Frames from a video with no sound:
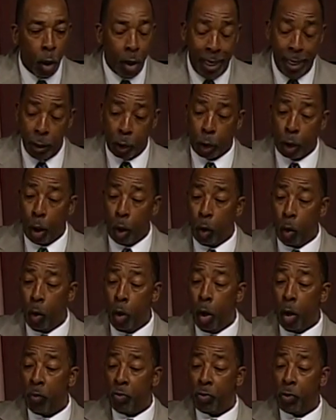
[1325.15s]
And so
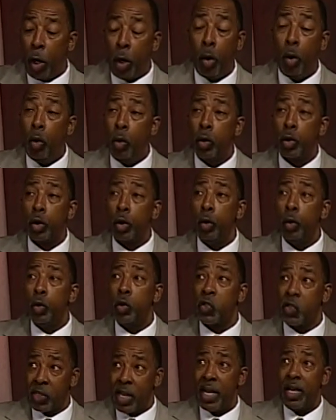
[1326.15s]
those who
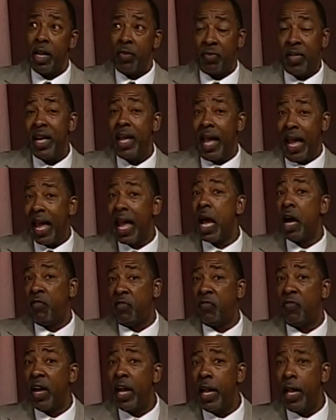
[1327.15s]
say that they have
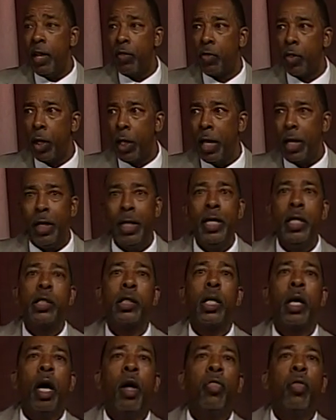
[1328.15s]
faith in these
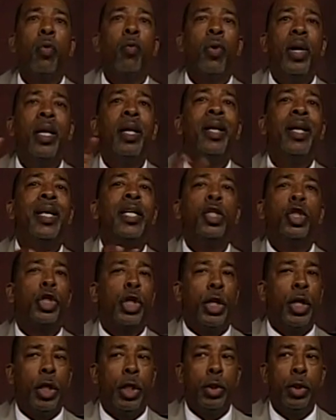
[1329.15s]
other
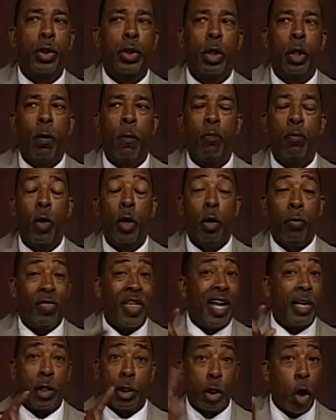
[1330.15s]
religions
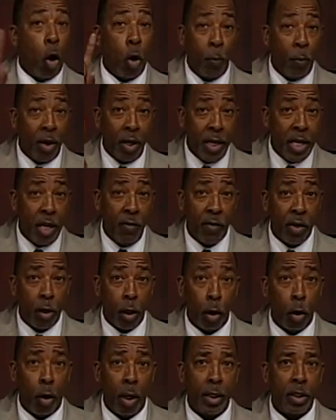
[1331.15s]
that don't believe in the
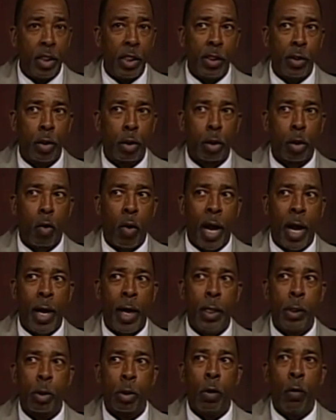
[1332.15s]
Lord Jesus
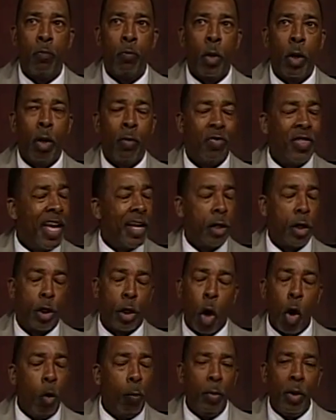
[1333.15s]
Christ, that
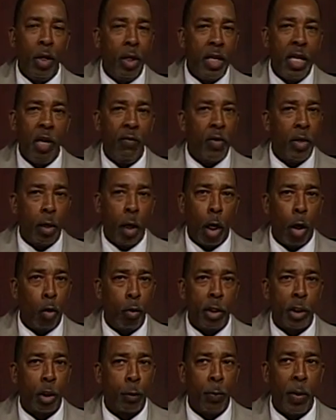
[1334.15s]
don't believe in the
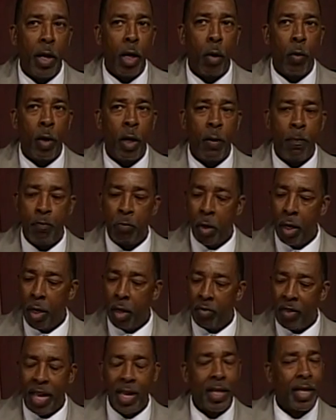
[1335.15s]
Holy Spirit,
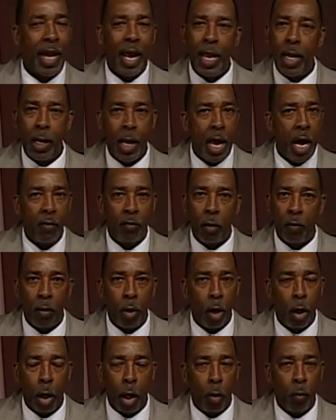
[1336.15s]
they can't have a,
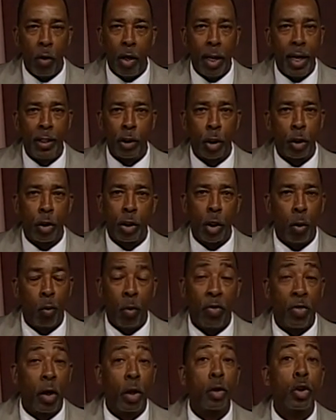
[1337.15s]
a, a relationship
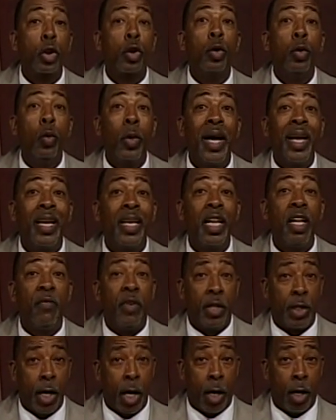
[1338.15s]
with the true and
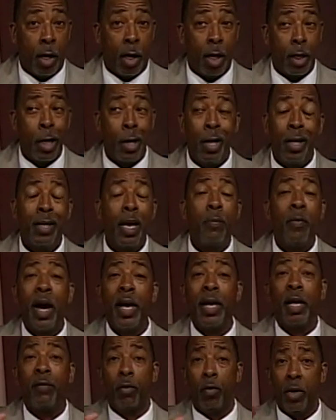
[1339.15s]
living God. They
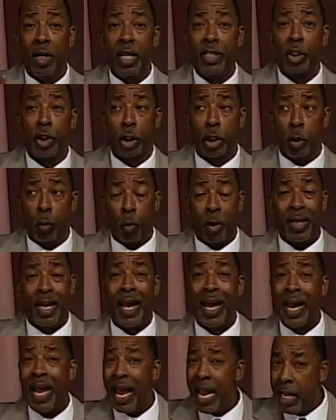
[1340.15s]
might have a relationship with
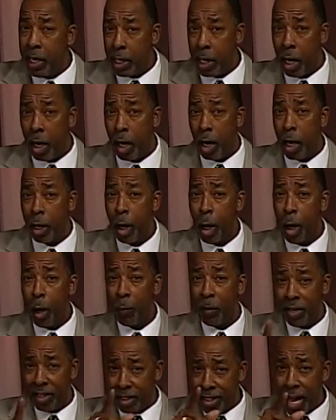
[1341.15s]
a God,
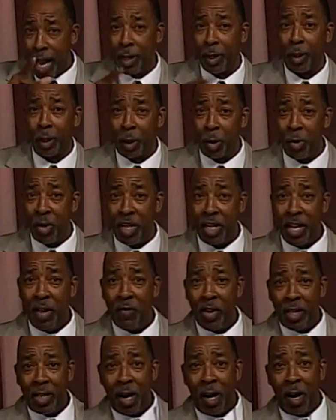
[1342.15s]
but it's not the true and
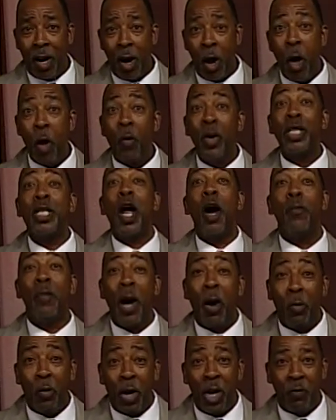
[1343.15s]
living God. We're talking
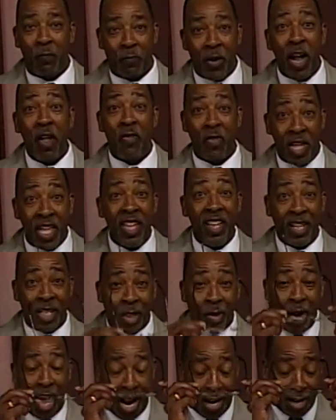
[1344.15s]
about what faith is
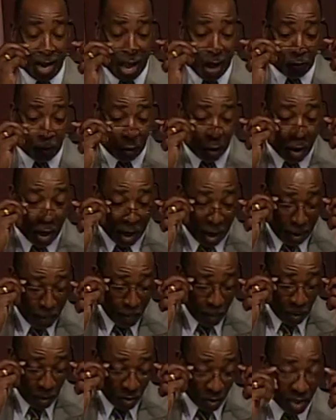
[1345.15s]
right now, friend,
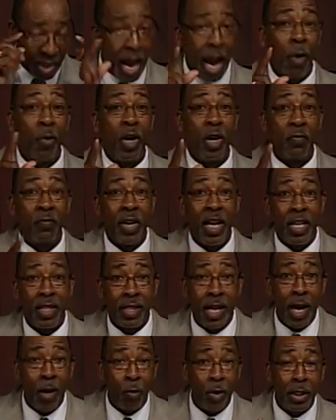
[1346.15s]
not what faith
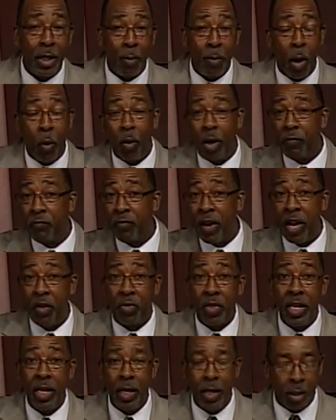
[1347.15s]
ain't. We're talking about what faith
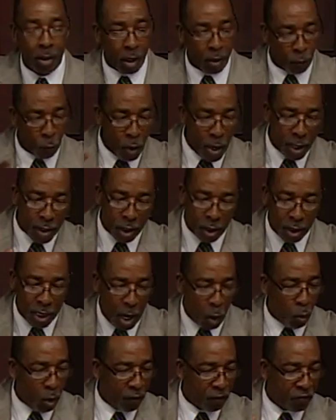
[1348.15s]
is. And if we
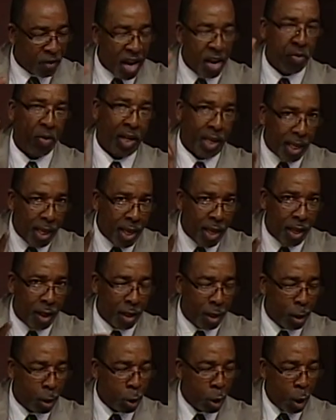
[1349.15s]
understand what faith
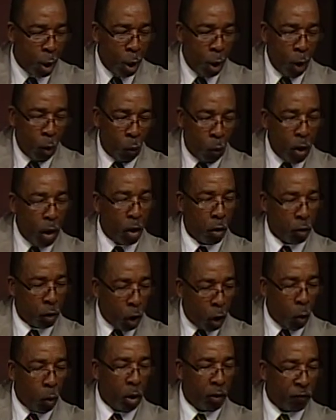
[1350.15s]
is, we'll
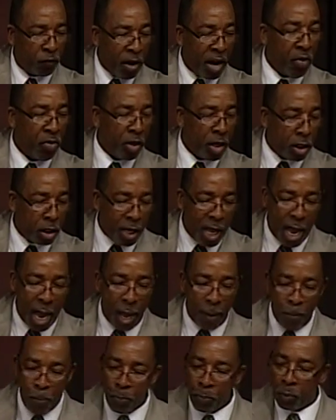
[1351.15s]
know what faith is
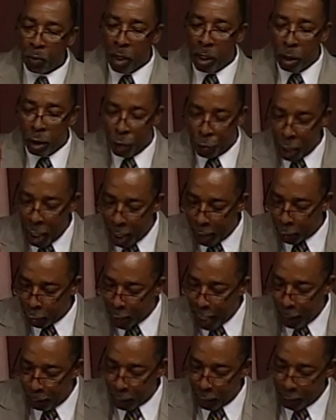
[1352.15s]
not. John
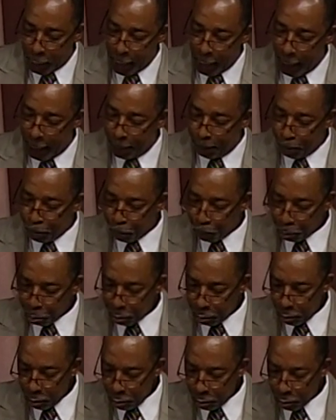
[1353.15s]
chapter 10,
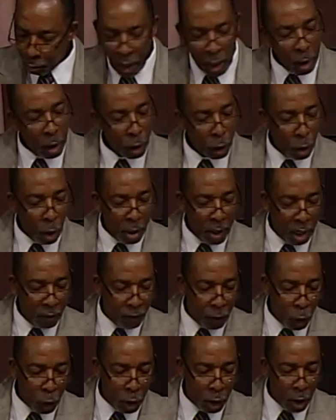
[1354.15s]
starting at
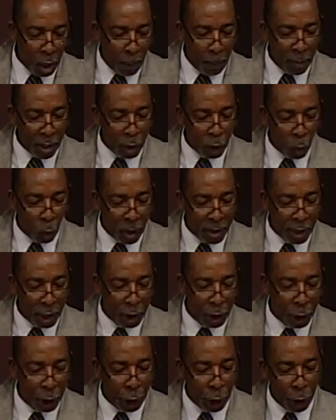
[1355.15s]
verse number
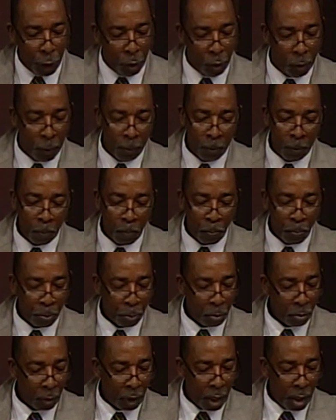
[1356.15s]
22.
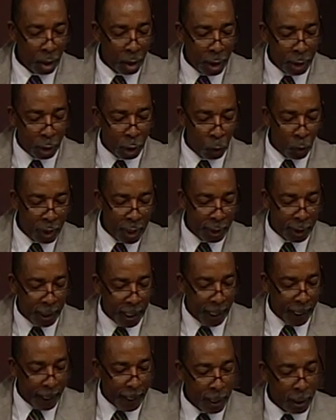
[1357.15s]
Listen to what it
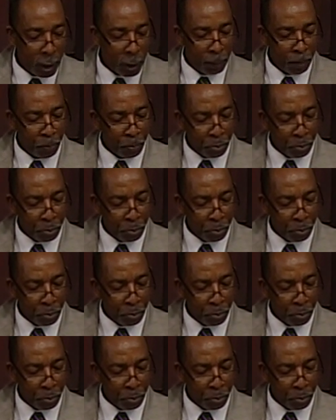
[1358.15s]
says.